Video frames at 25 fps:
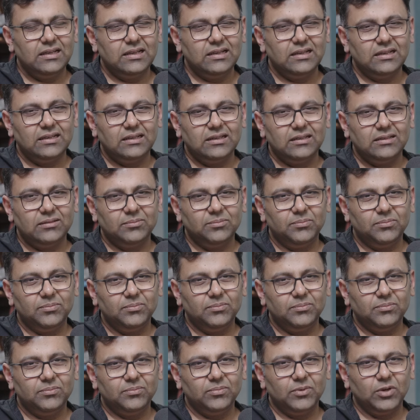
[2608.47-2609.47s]
uh,
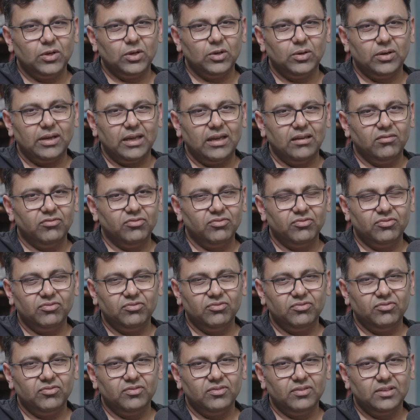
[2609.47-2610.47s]
you know, if
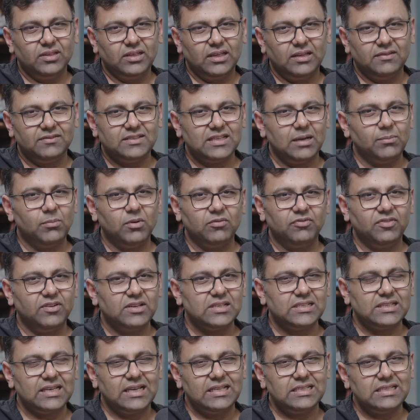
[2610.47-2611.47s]
if some of
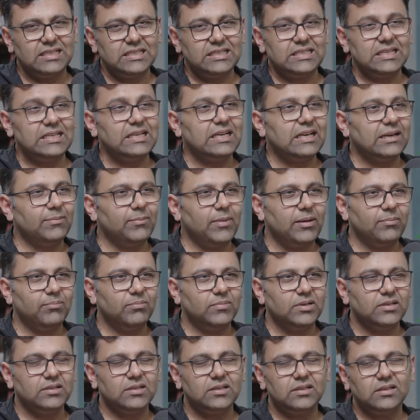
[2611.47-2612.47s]
us can still
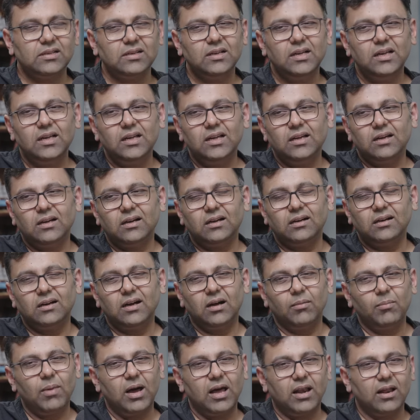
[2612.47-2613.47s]
remember uh,
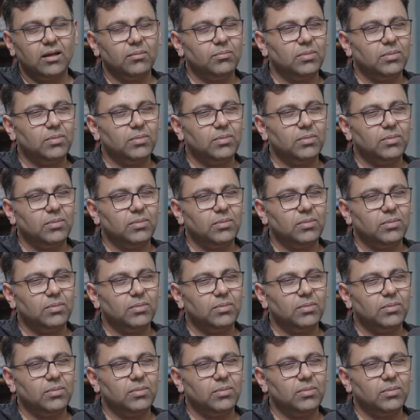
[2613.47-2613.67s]
Hamara